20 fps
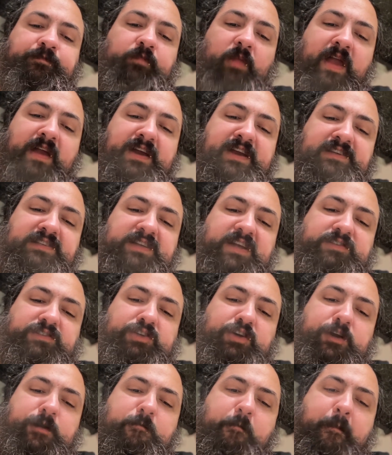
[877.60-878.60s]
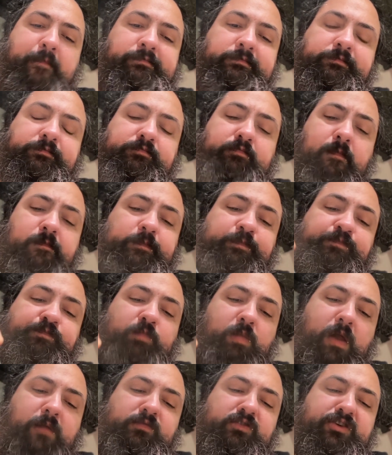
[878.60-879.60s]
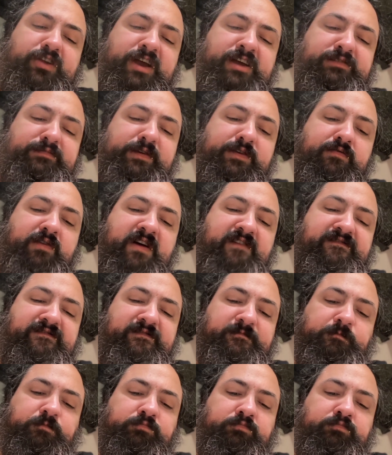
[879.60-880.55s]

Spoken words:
I guess that's good. Today has been rough.